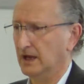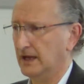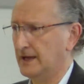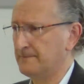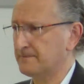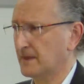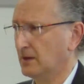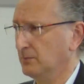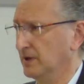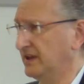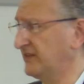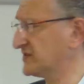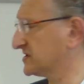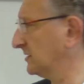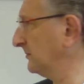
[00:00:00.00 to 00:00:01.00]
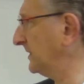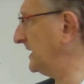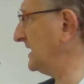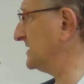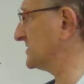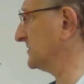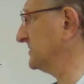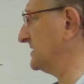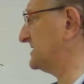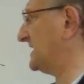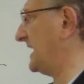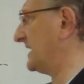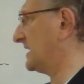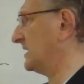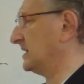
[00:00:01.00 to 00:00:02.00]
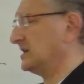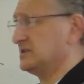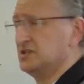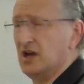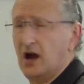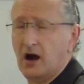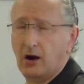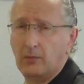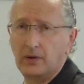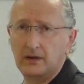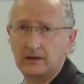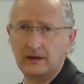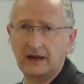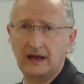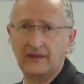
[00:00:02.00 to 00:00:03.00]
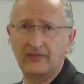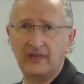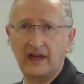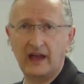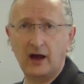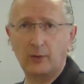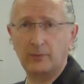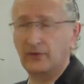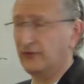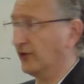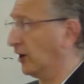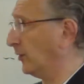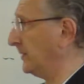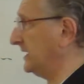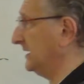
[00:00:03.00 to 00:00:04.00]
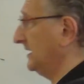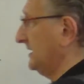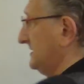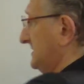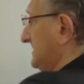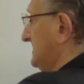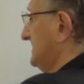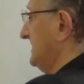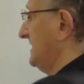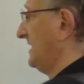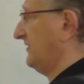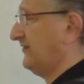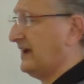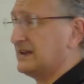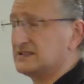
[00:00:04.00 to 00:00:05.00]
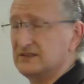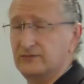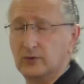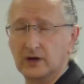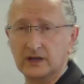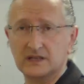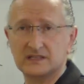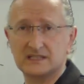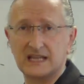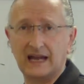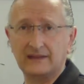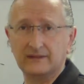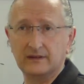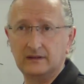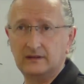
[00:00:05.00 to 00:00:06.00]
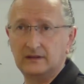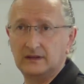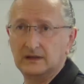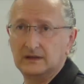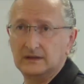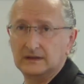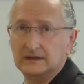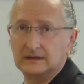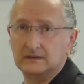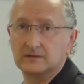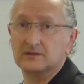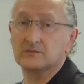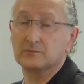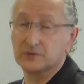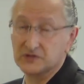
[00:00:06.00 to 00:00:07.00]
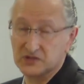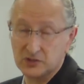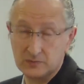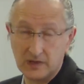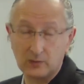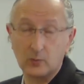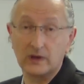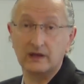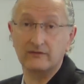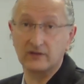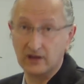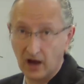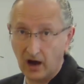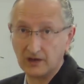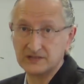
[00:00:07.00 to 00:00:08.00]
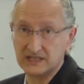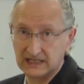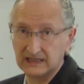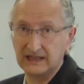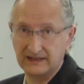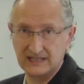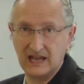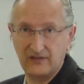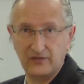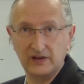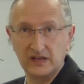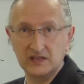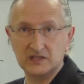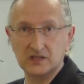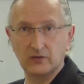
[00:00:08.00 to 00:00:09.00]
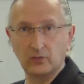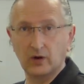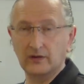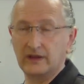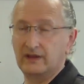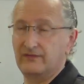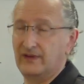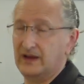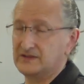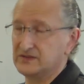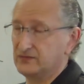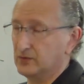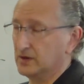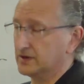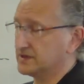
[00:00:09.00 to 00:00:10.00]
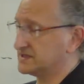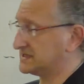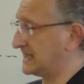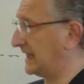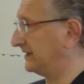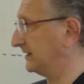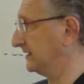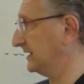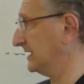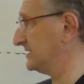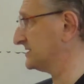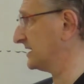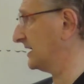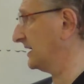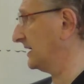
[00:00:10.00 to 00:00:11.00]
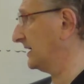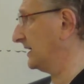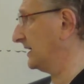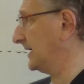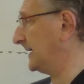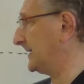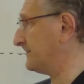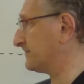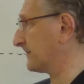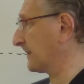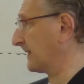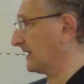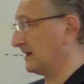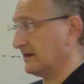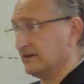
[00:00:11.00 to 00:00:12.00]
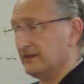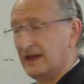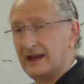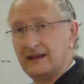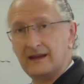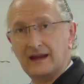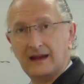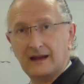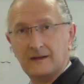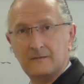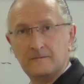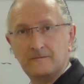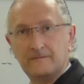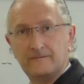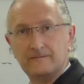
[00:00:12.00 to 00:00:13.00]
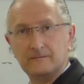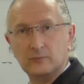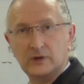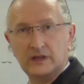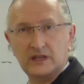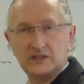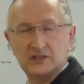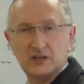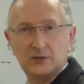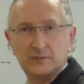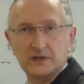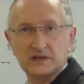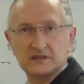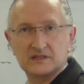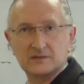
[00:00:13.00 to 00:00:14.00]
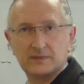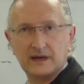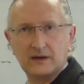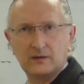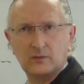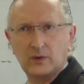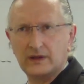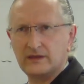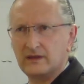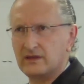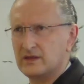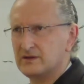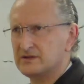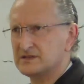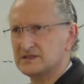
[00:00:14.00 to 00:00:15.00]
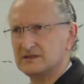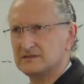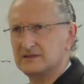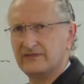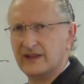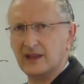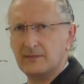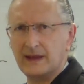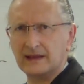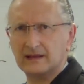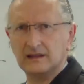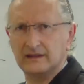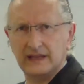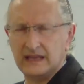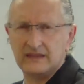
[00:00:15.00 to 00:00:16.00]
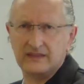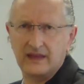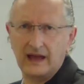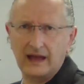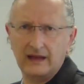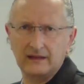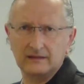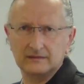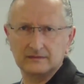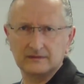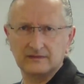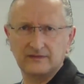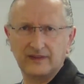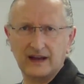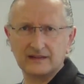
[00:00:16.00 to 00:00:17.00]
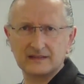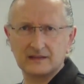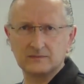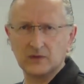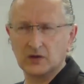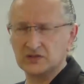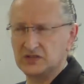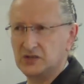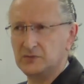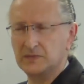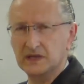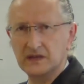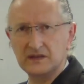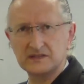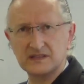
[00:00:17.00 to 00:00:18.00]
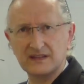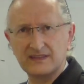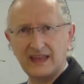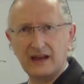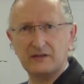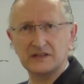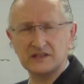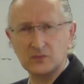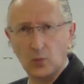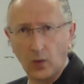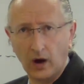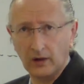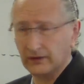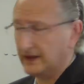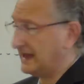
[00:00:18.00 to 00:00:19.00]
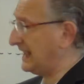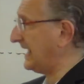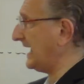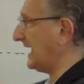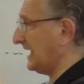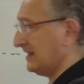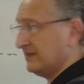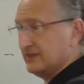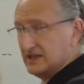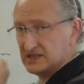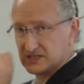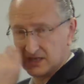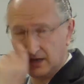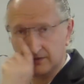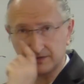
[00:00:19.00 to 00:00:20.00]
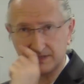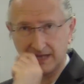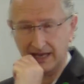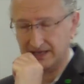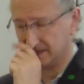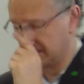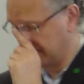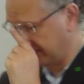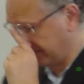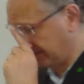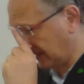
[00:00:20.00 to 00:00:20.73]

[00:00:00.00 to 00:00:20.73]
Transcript: But if somebody is undertaking a job and they are performing it to the effective worker standard, presuming we have got a clear definition of what the effective worker standard is, then I'm really dubious about whether there is a developmental need there. In fact, I'm not dubious, there isn't one in this context.